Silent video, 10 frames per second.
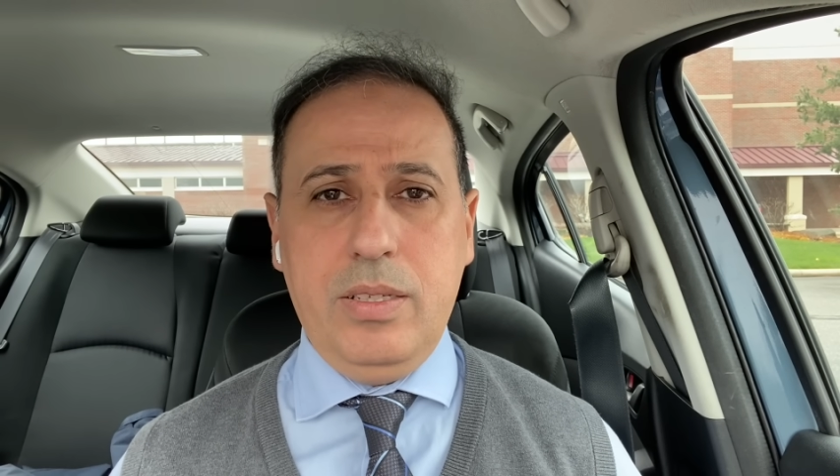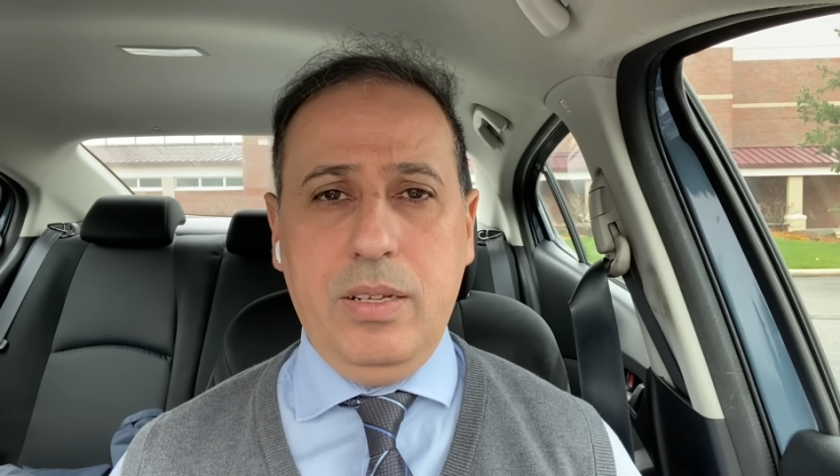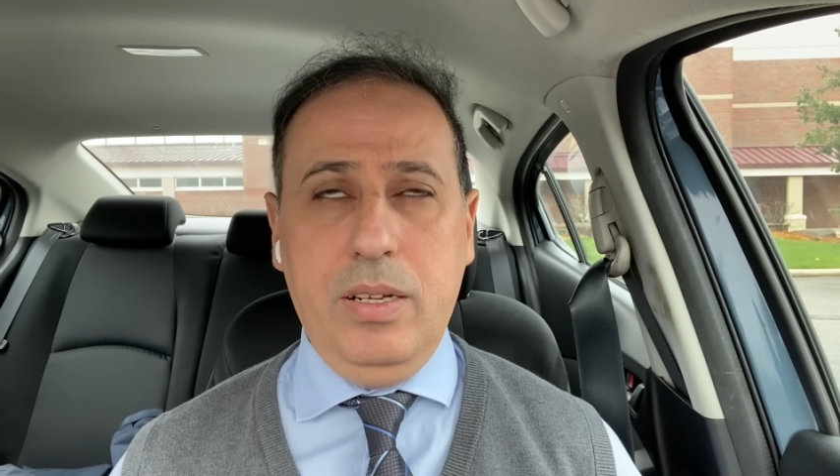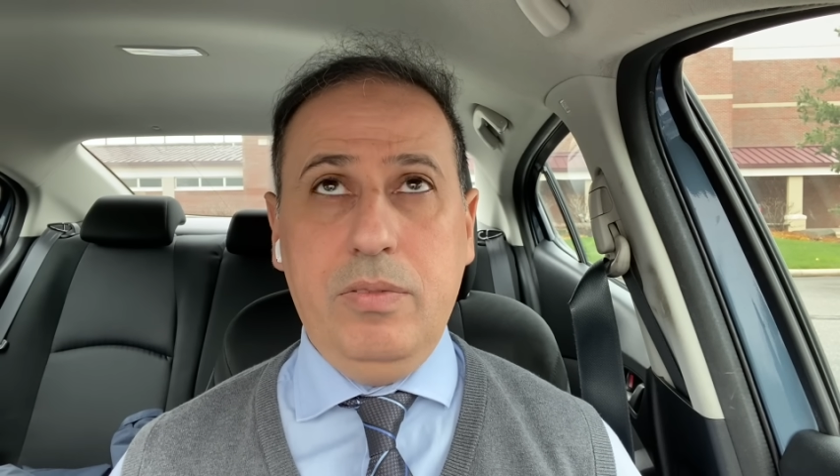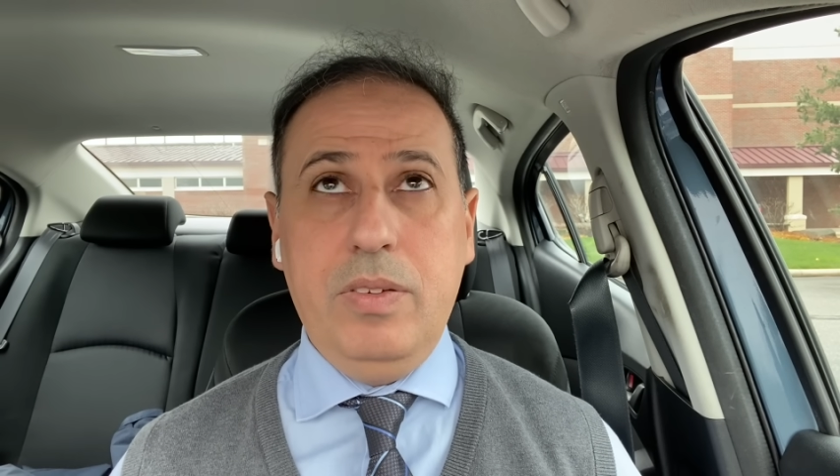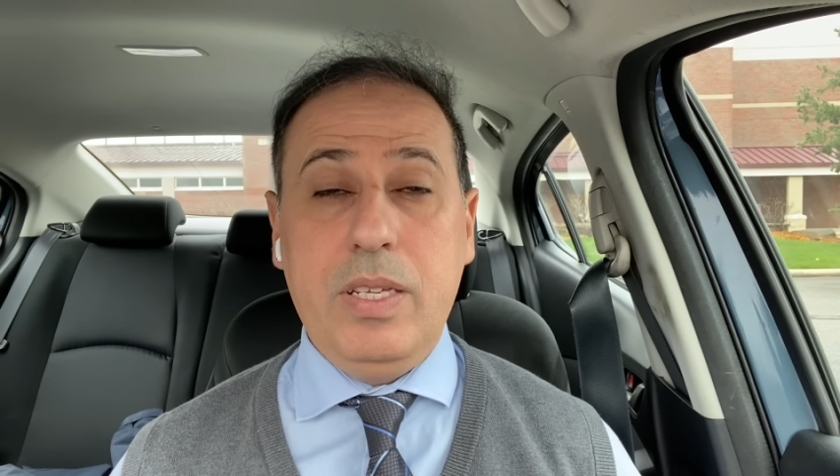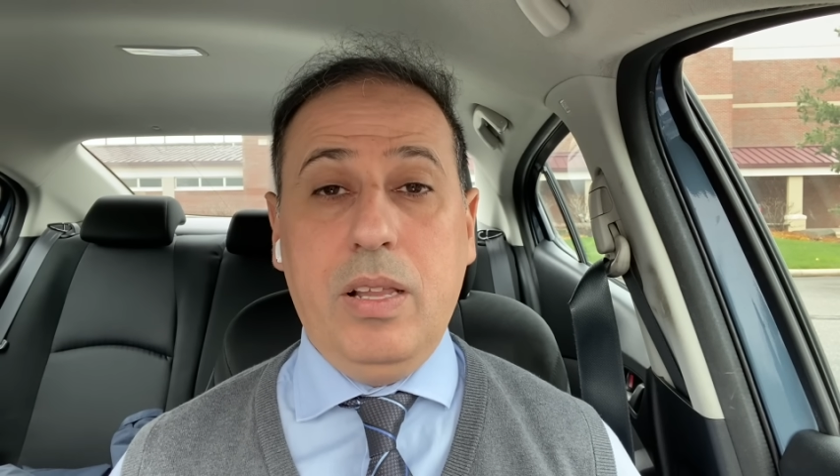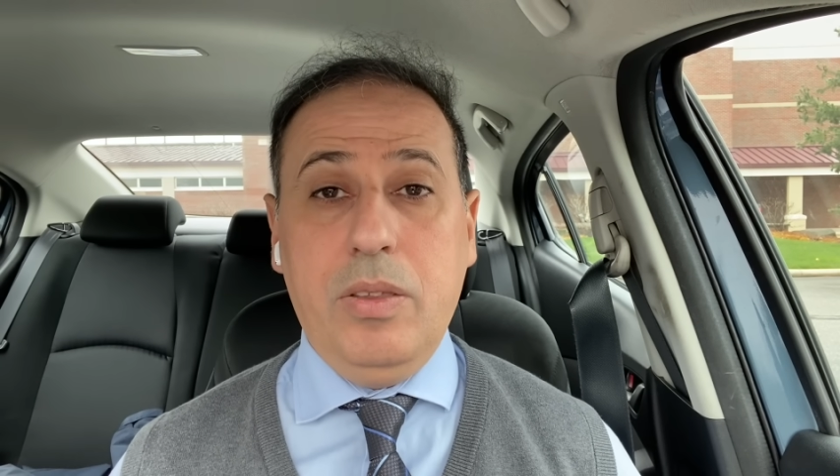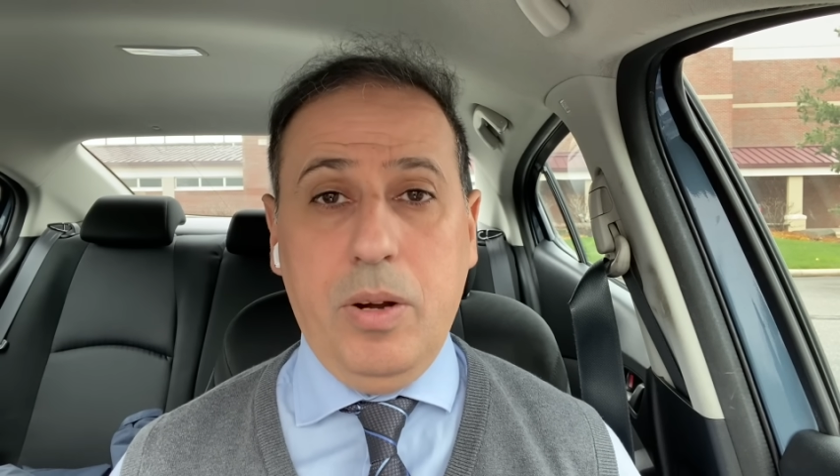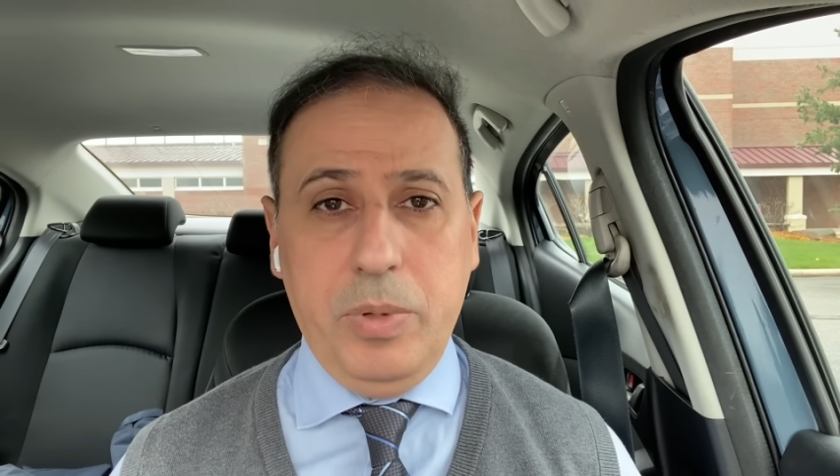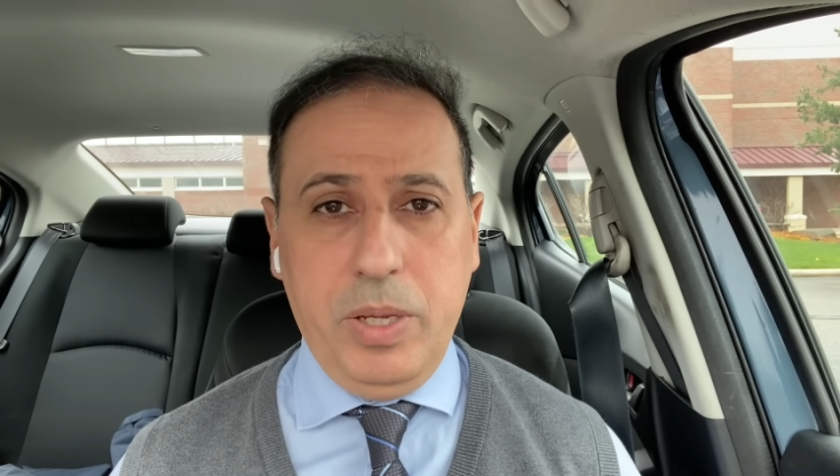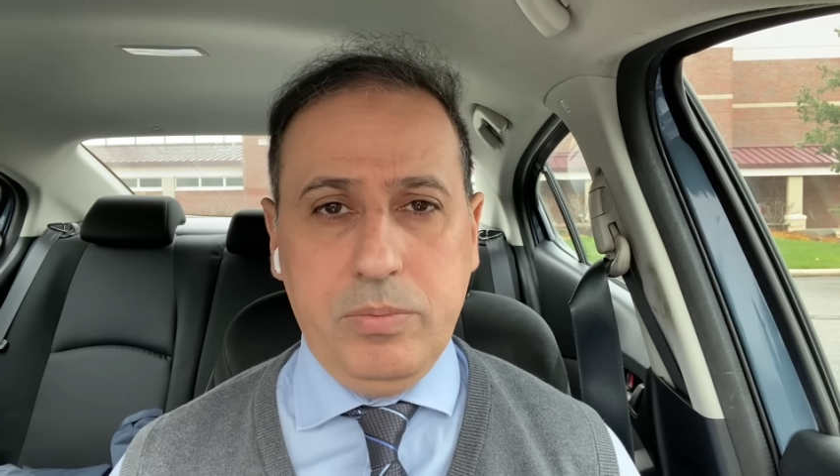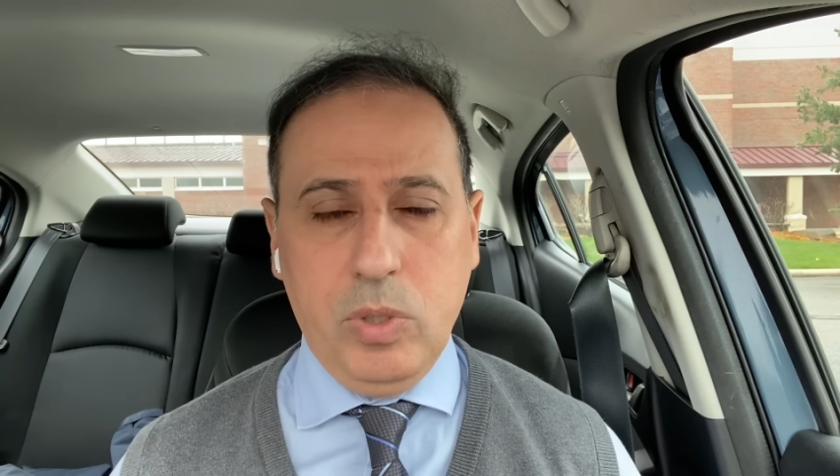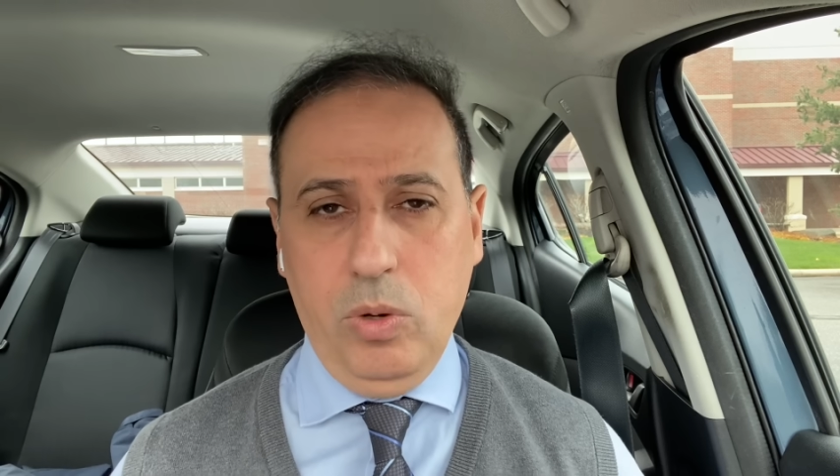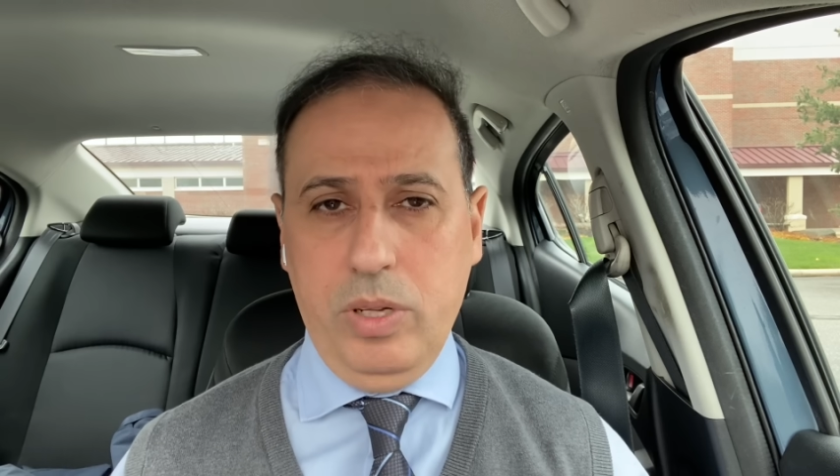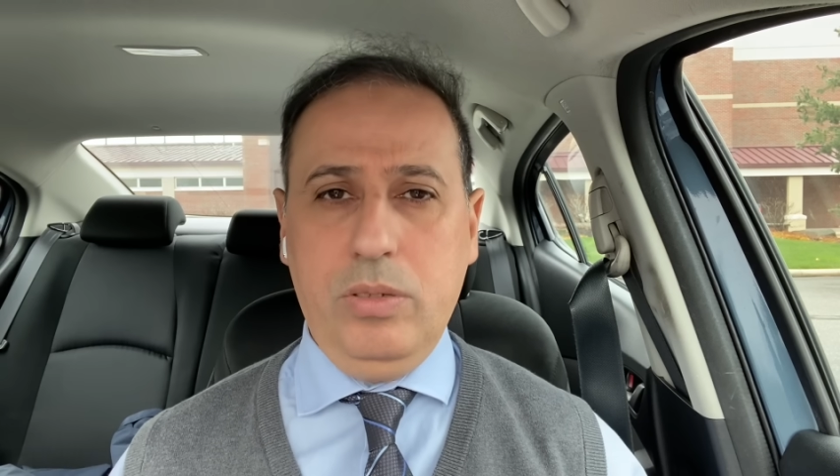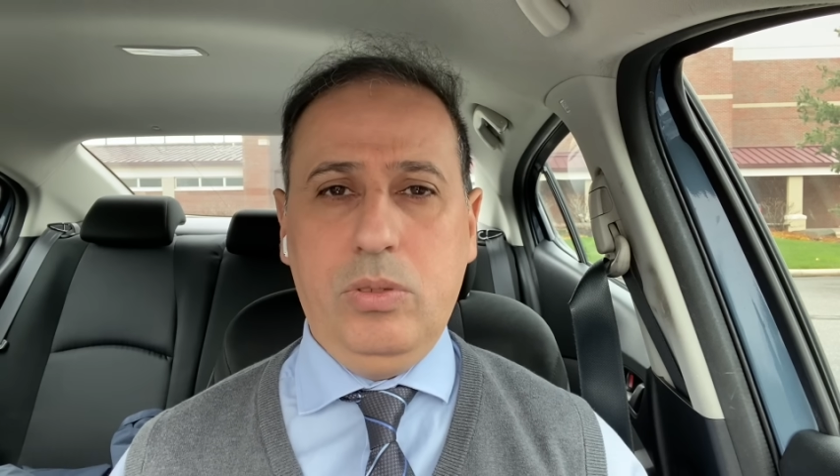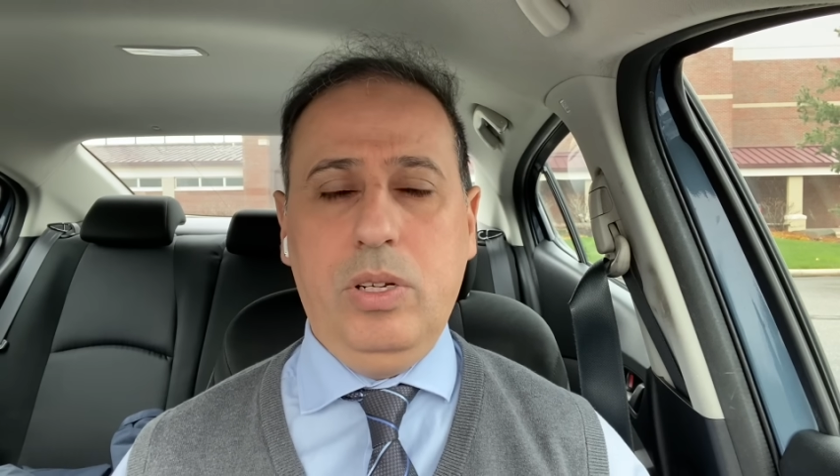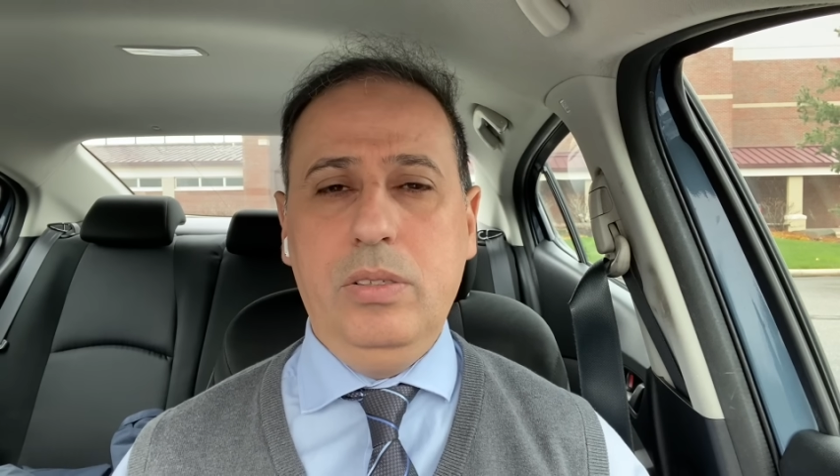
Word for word: in physical therapy or a doctoral